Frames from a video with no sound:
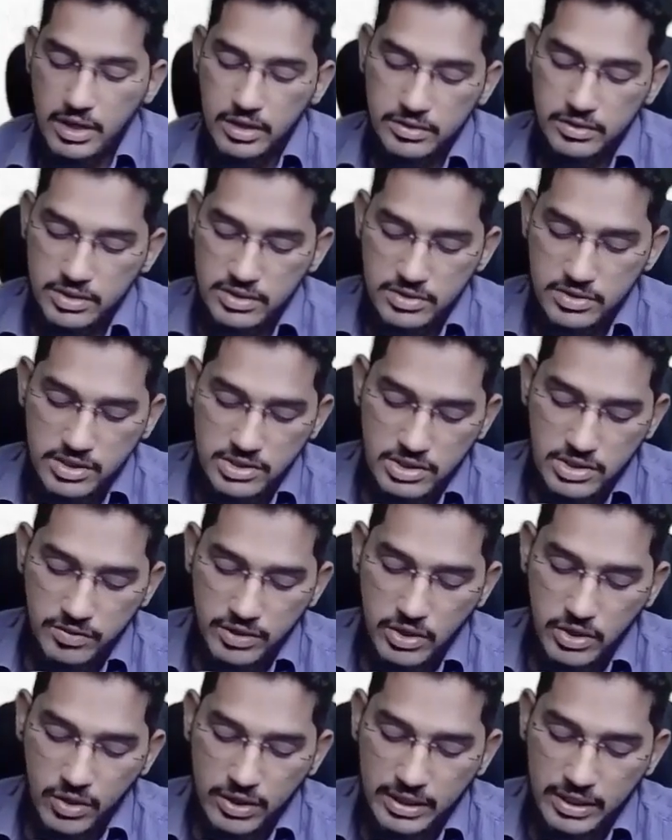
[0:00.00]
This risk
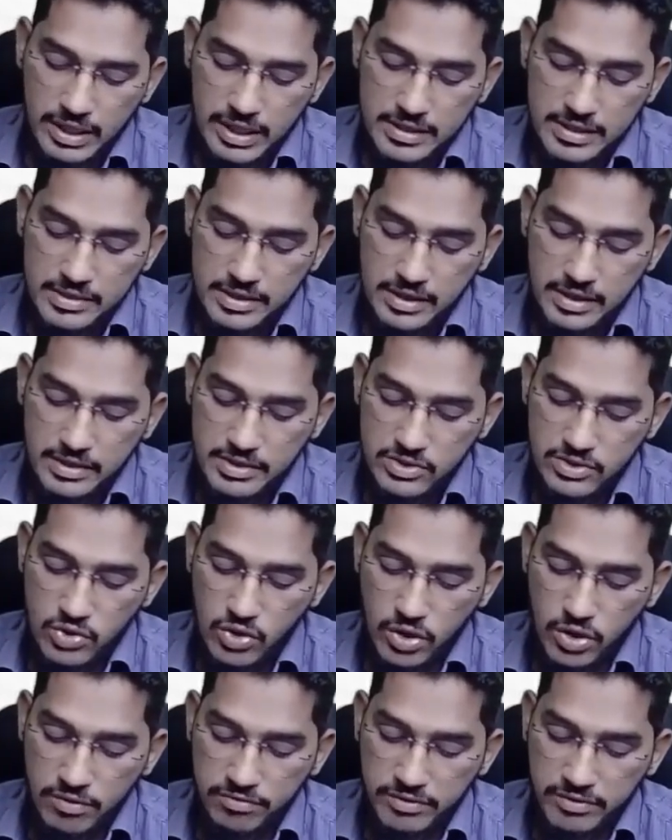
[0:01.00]
we call it as risk
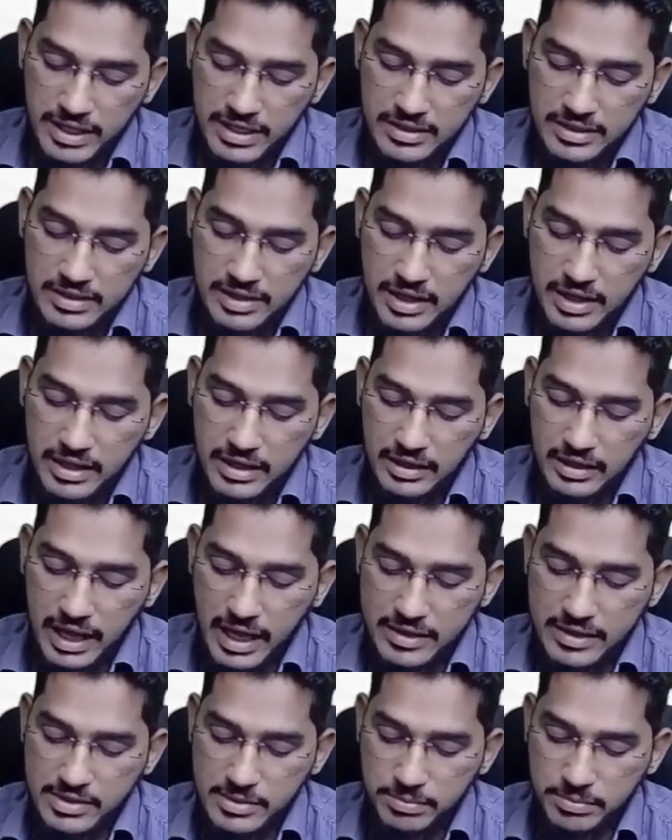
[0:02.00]
of incorrect
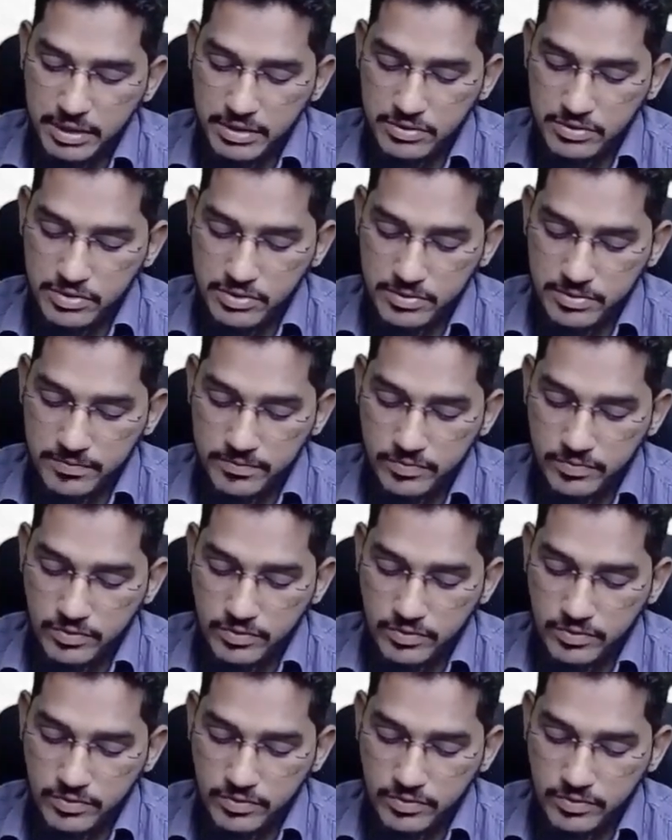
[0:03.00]
acceptance.